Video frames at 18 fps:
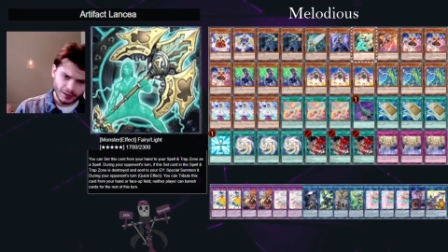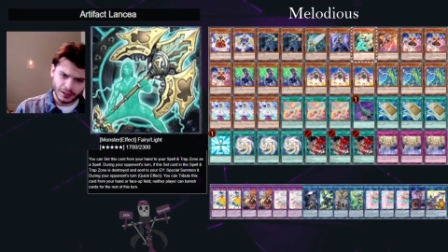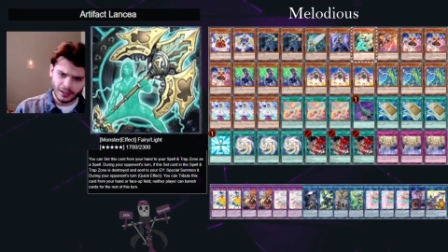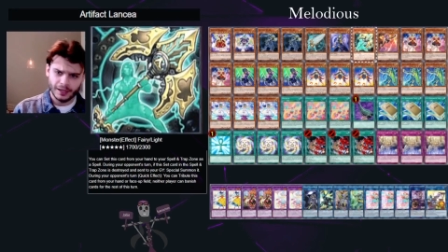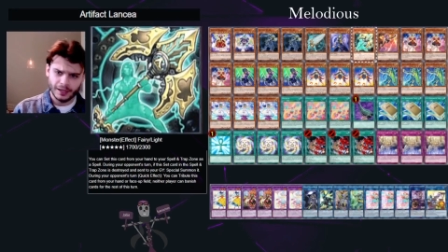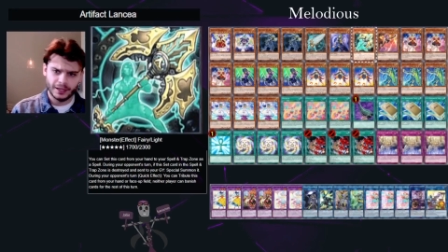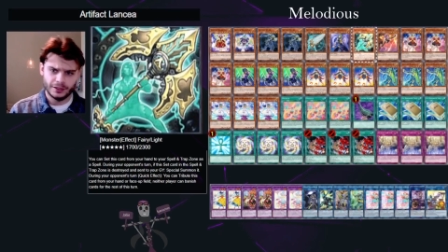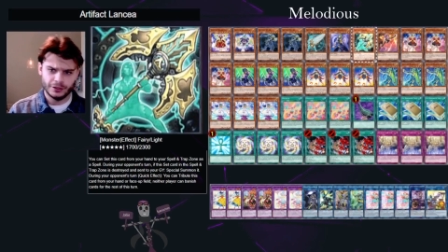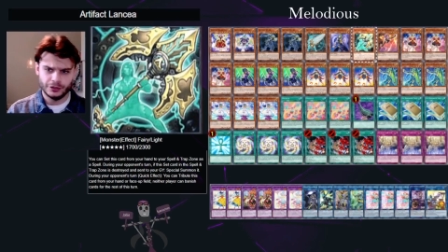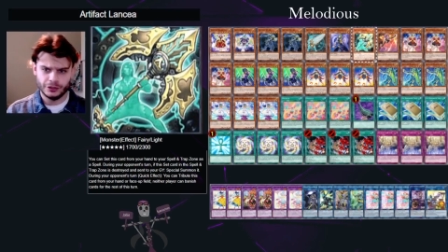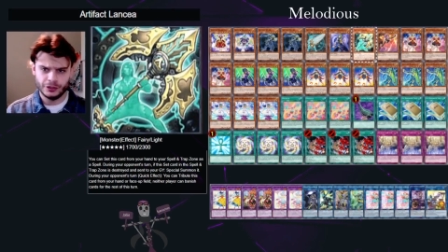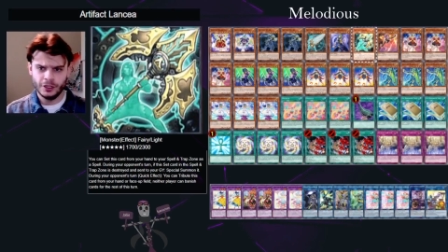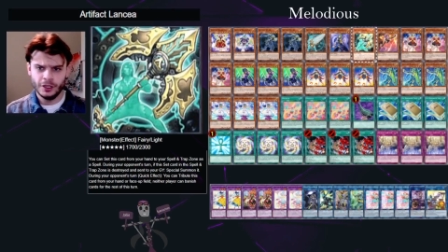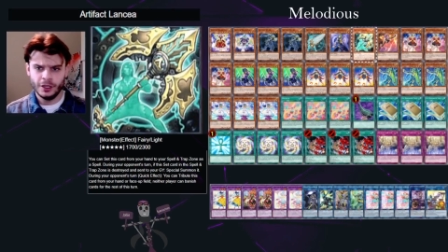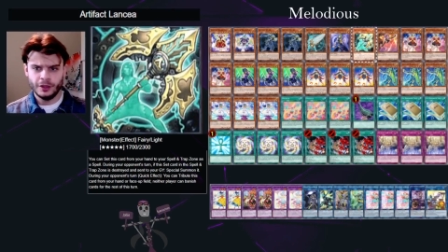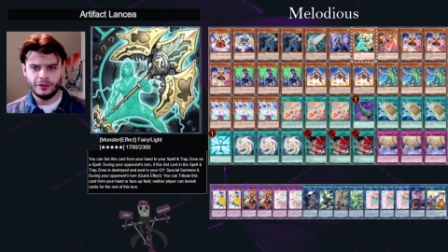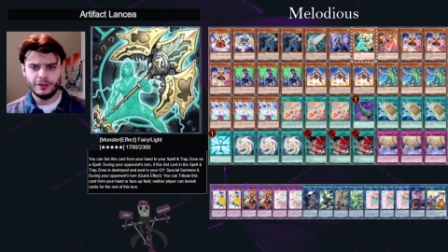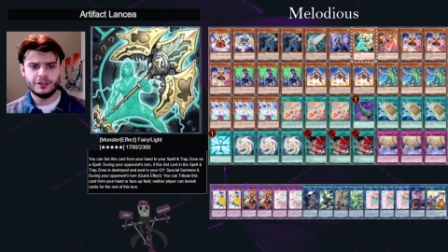And
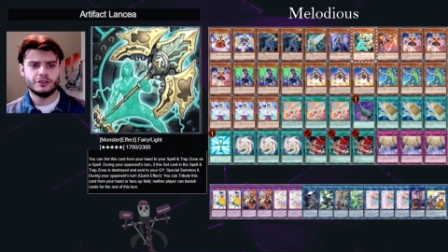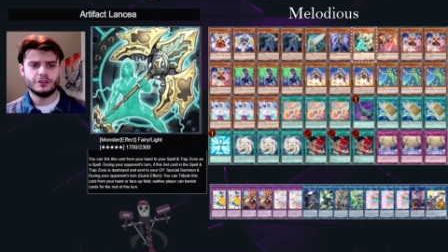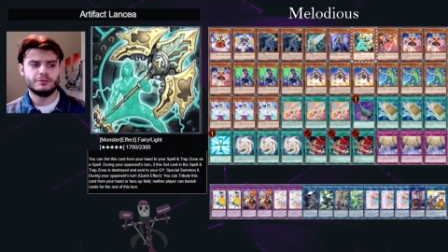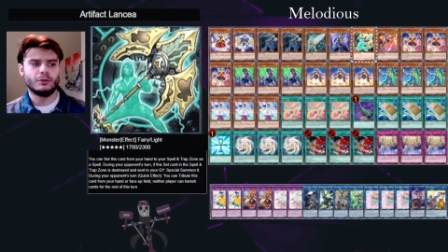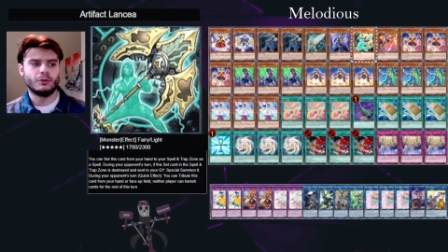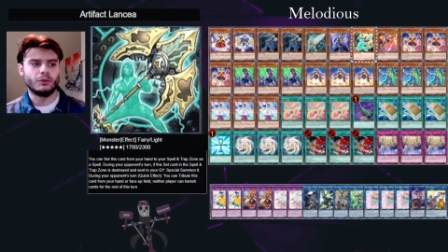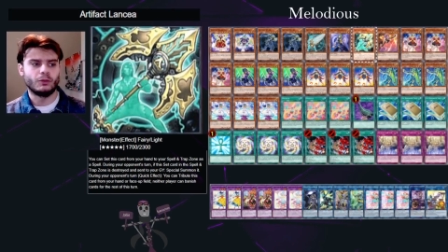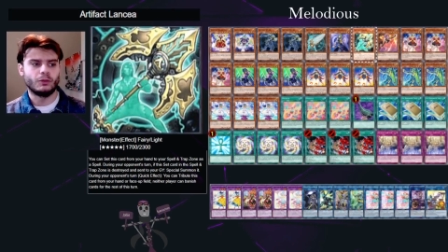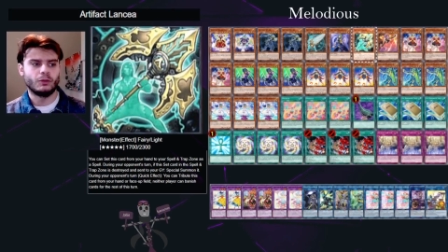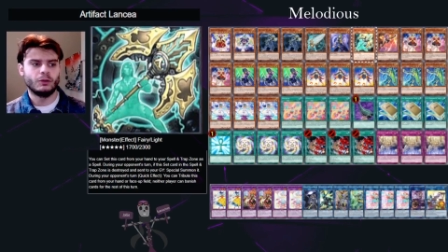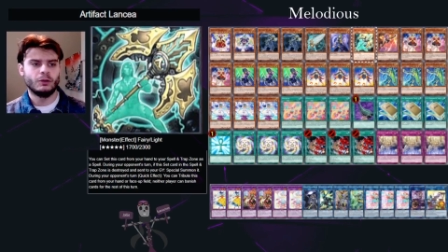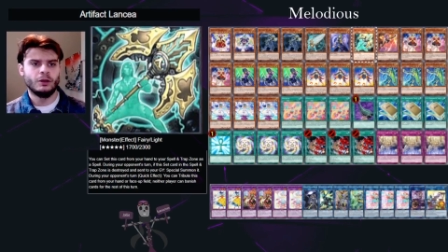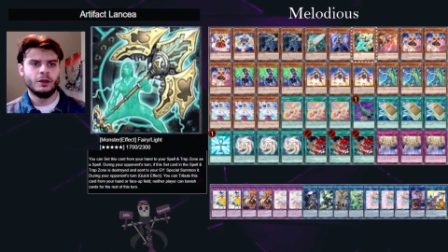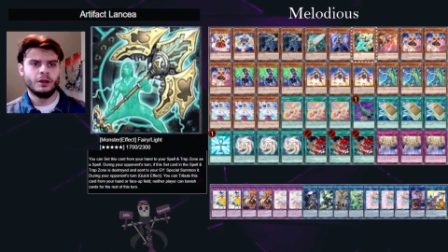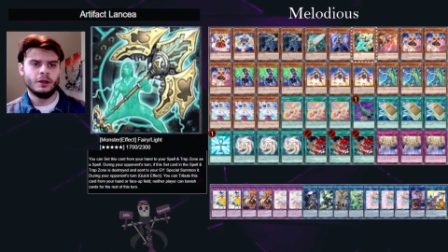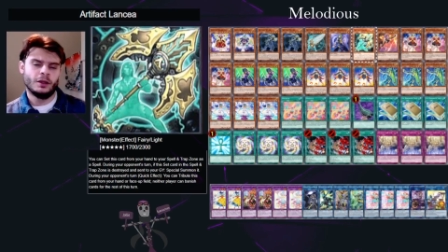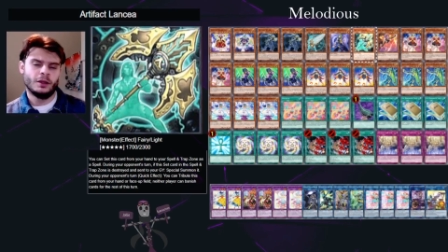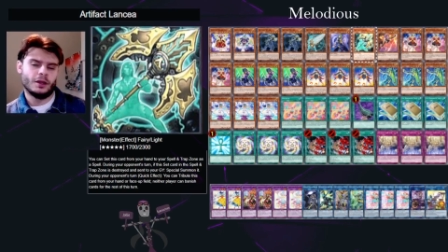this is more
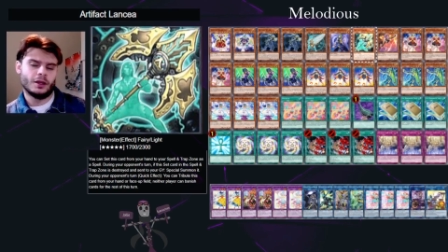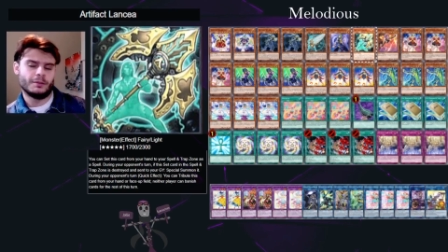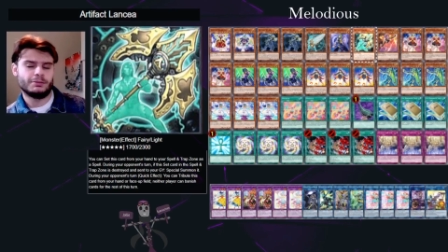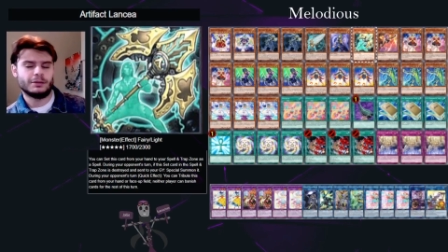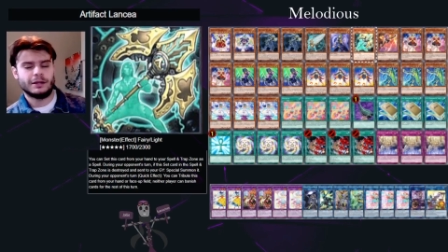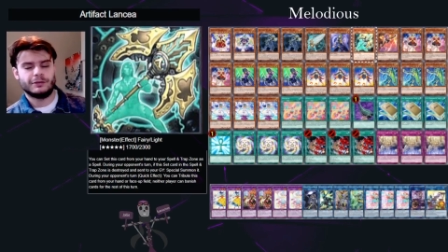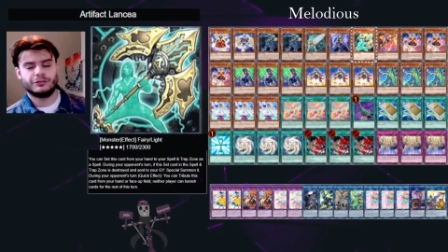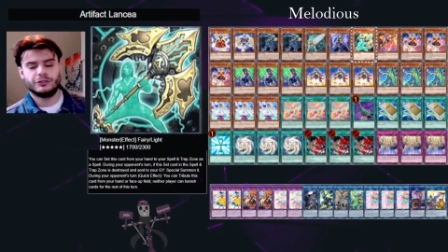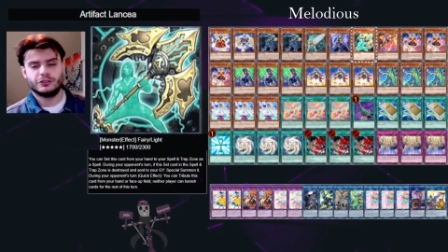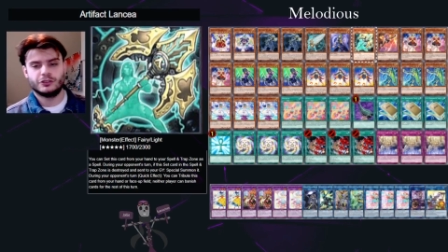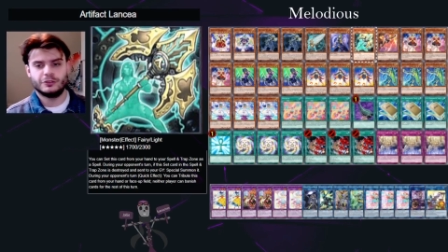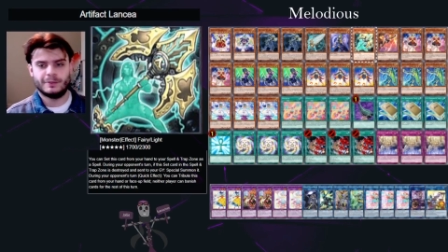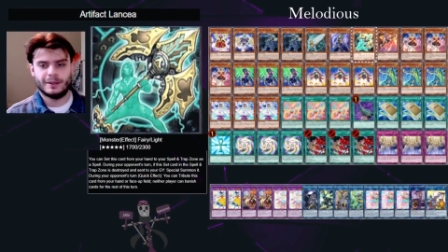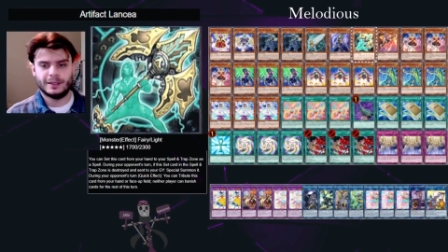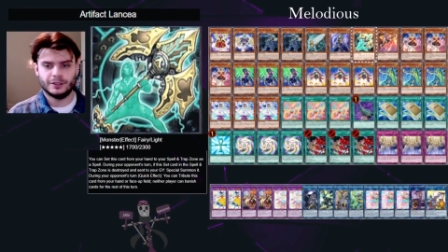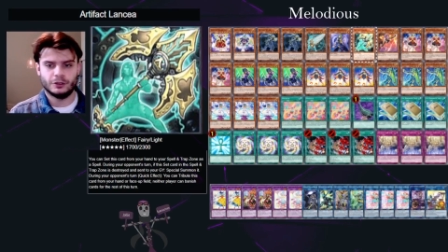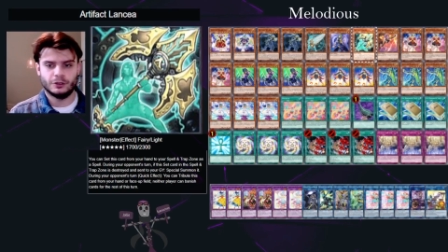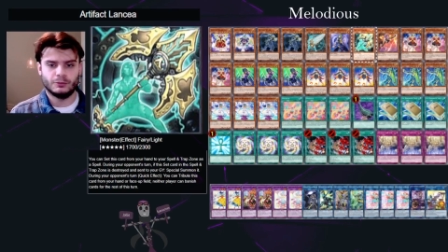a preference
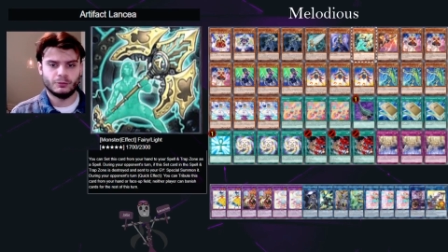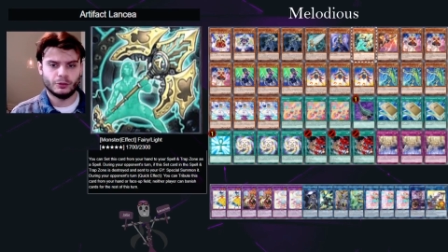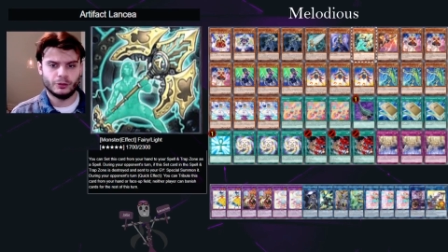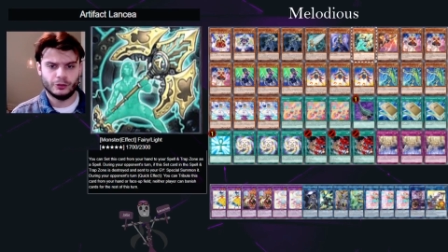depending on what